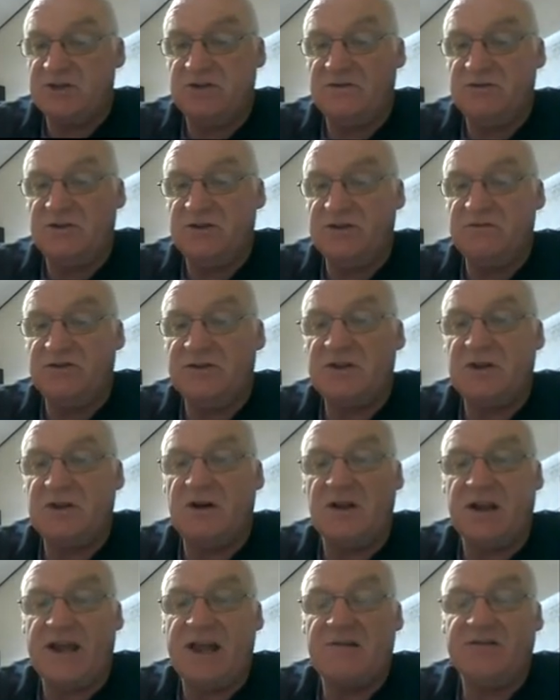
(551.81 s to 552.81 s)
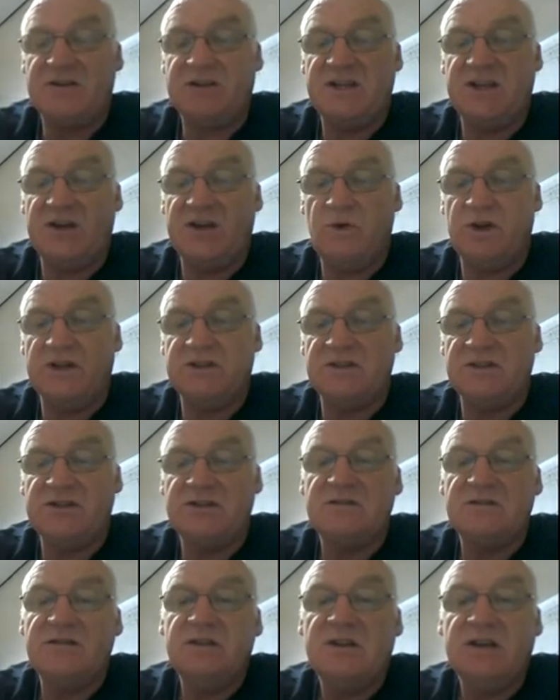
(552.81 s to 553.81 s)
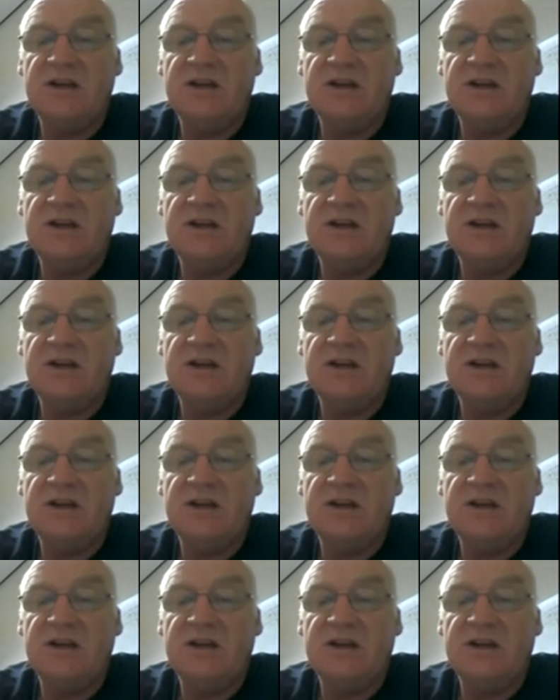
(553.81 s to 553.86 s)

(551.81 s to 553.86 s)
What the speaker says: You just can't guarantee. One's